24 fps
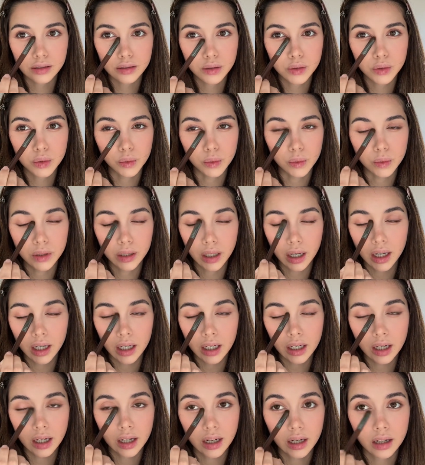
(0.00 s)
too
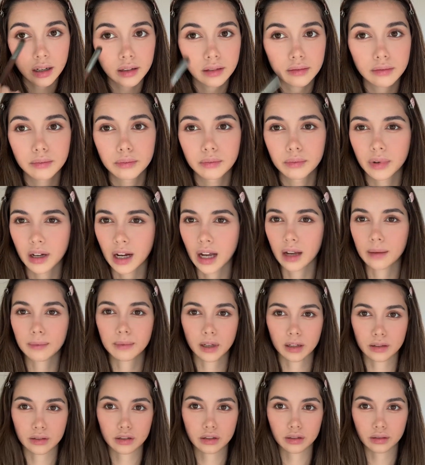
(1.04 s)
dark, but I'm
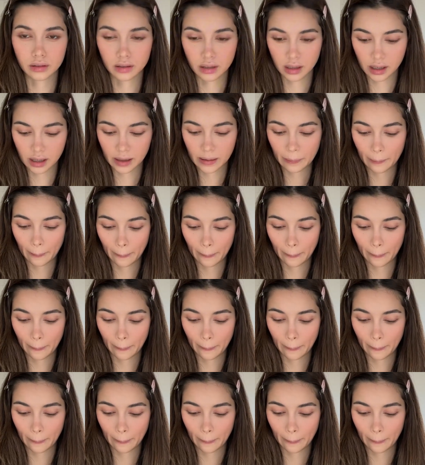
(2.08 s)
not sure.